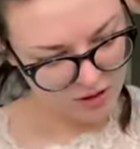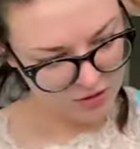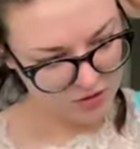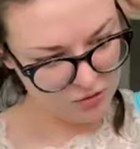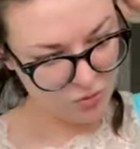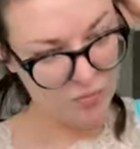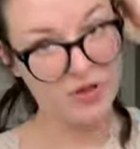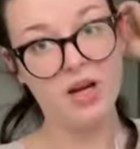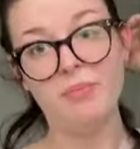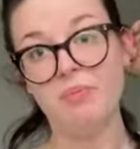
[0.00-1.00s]
to swoop it
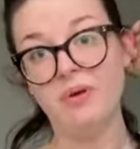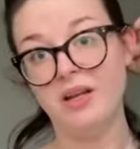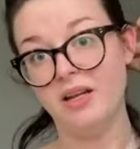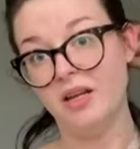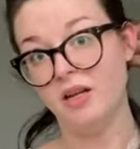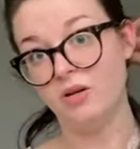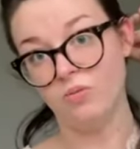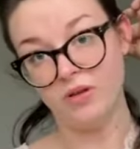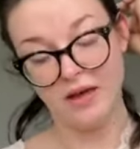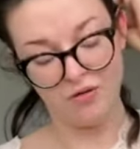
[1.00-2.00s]
up and pin it in
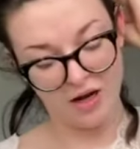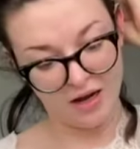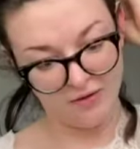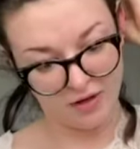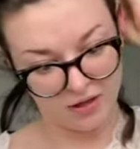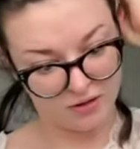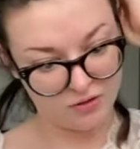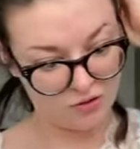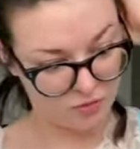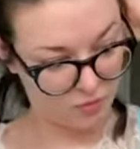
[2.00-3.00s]
without having
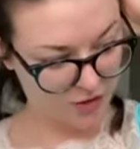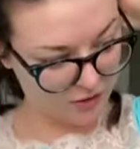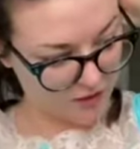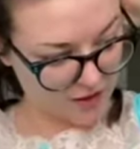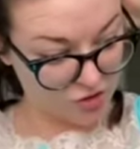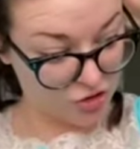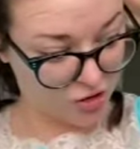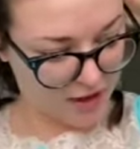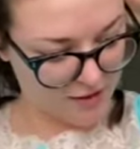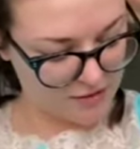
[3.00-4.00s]
to
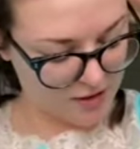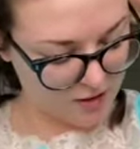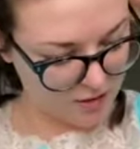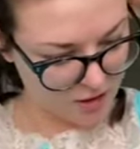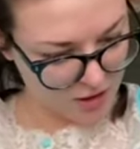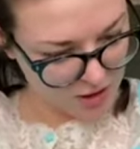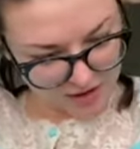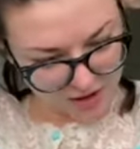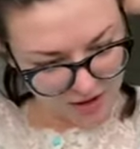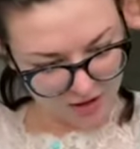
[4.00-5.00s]
re-texturize it.
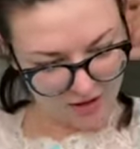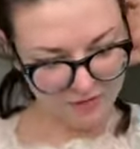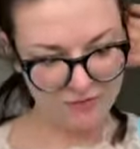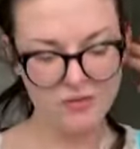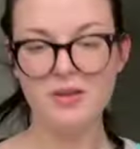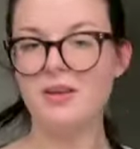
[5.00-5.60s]
If